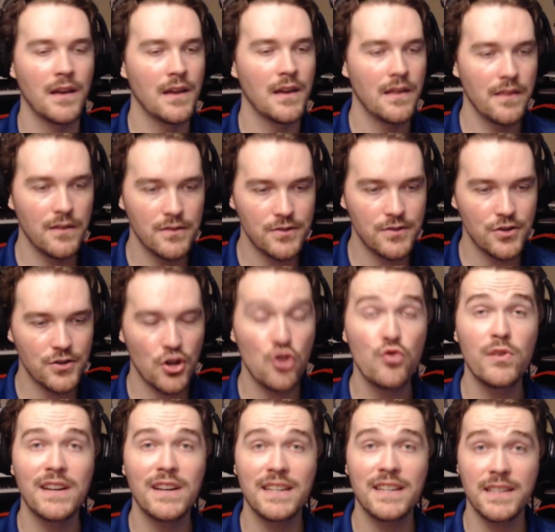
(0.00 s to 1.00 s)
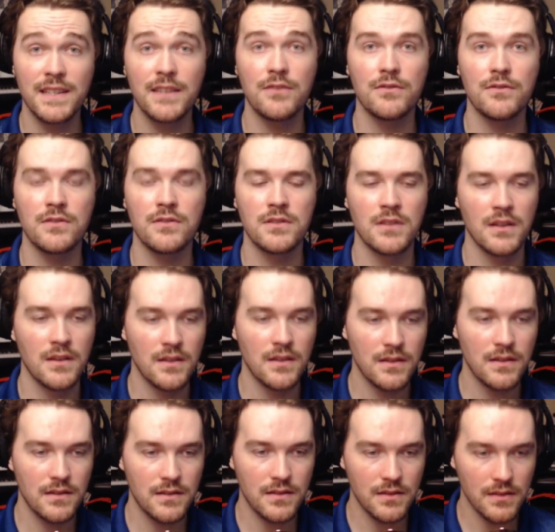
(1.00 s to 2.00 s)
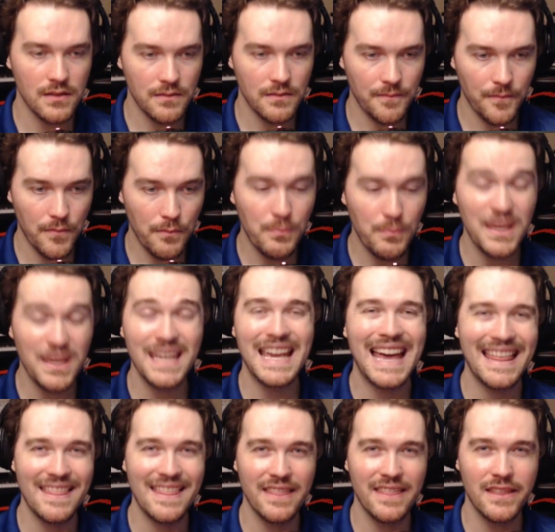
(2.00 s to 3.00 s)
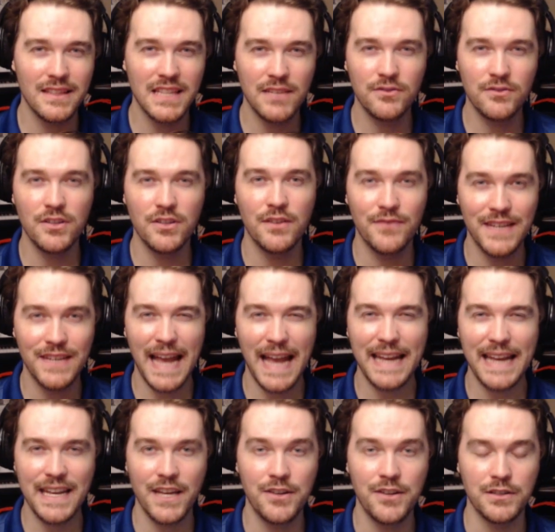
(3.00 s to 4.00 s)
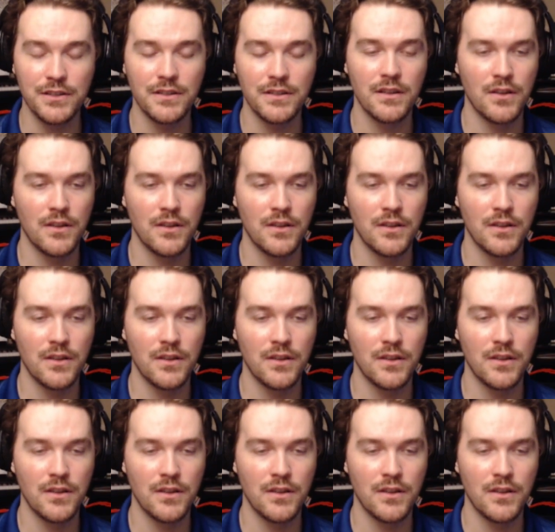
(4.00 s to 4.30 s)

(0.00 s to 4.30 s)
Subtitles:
There's no excuse to be at the level of 900